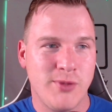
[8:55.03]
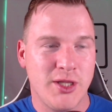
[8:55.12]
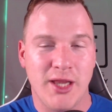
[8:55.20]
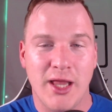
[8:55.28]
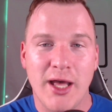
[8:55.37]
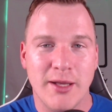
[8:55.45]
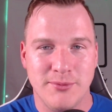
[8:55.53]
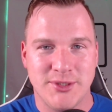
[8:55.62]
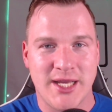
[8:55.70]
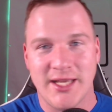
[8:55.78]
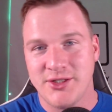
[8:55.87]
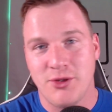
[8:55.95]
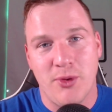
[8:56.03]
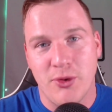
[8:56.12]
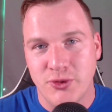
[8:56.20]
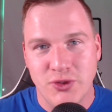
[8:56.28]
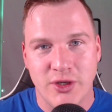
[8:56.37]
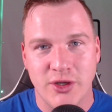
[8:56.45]
clubs, I
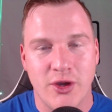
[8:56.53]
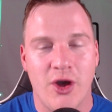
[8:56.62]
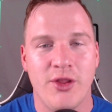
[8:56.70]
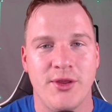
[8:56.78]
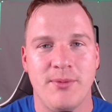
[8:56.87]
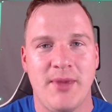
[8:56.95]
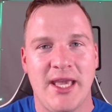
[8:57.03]
suppose you could call them.